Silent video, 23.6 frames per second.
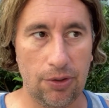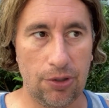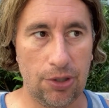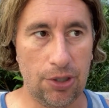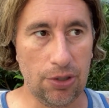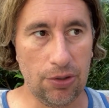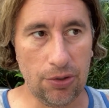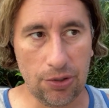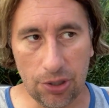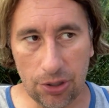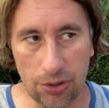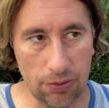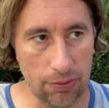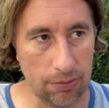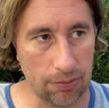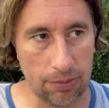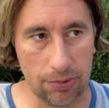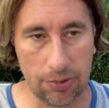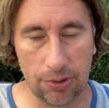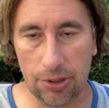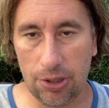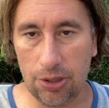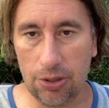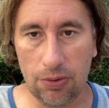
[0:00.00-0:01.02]

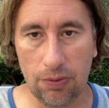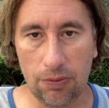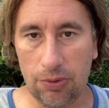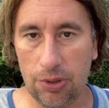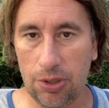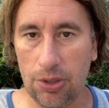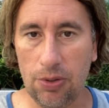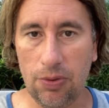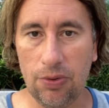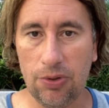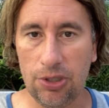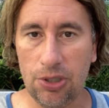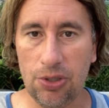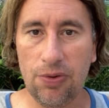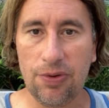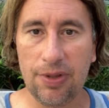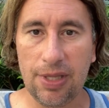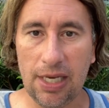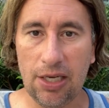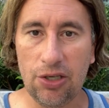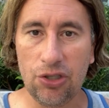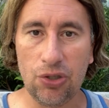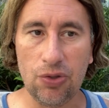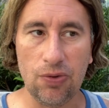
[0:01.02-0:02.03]
Do
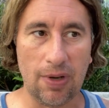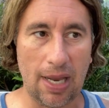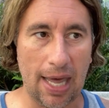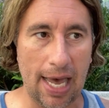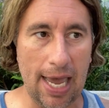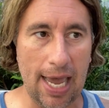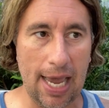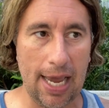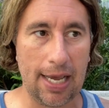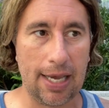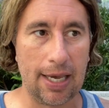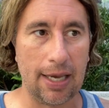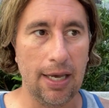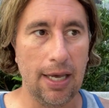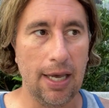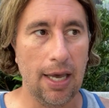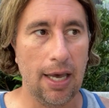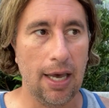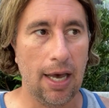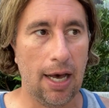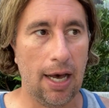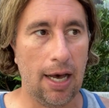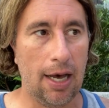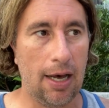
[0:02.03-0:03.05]
things you like.
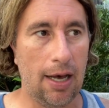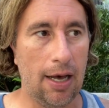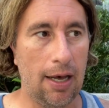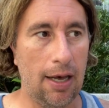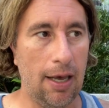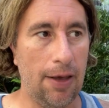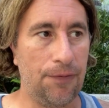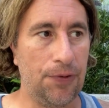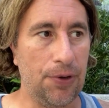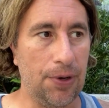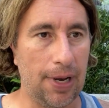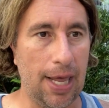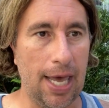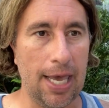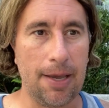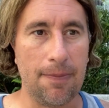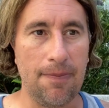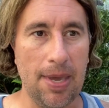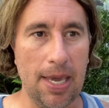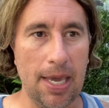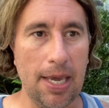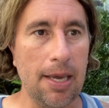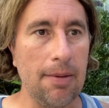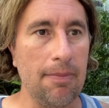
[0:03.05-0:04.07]
If you're like
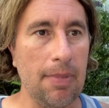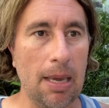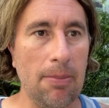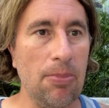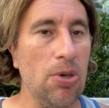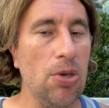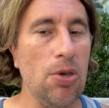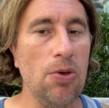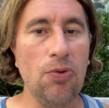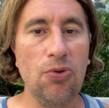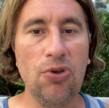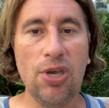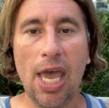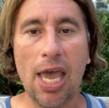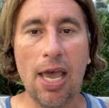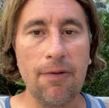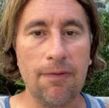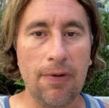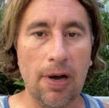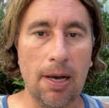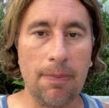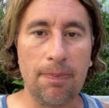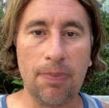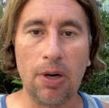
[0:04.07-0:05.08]
me, maybe you gave
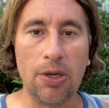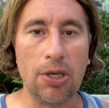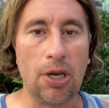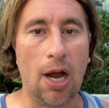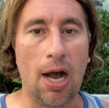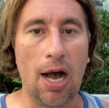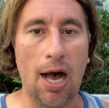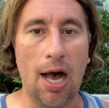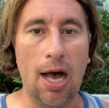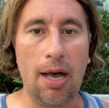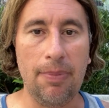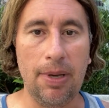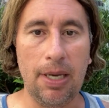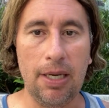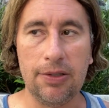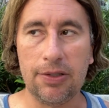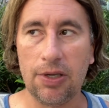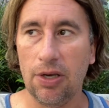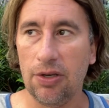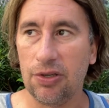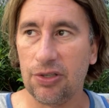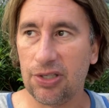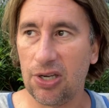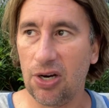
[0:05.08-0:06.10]
up on your hobbies.
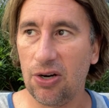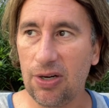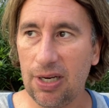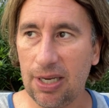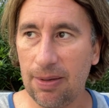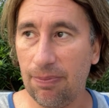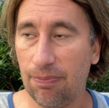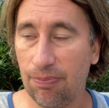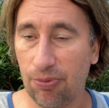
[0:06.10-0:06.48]
Start